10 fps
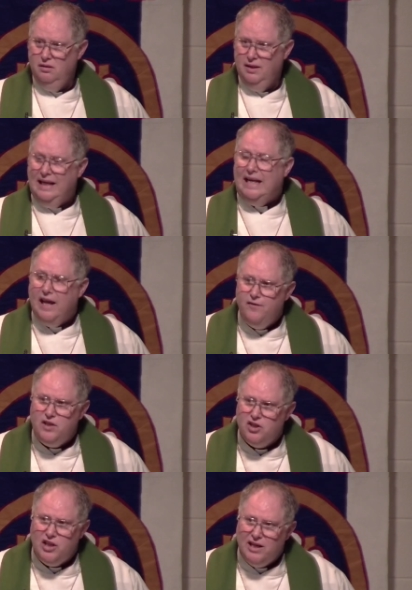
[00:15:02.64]
And He gives
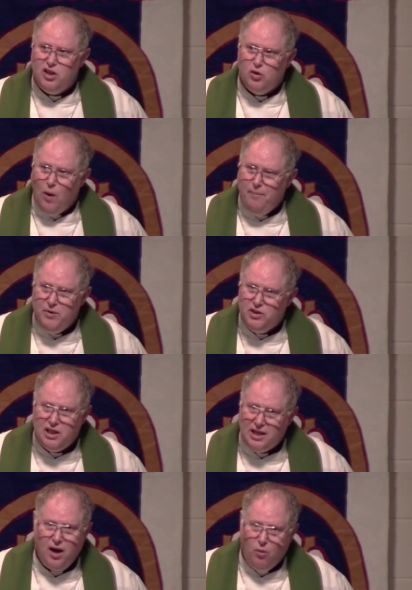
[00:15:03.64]
us these as weapons to
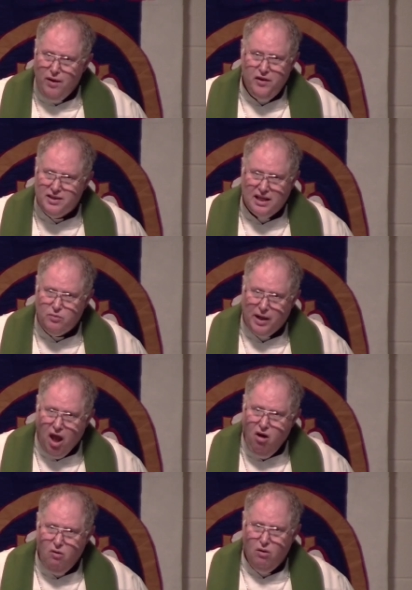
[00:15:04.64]
take with us as we go.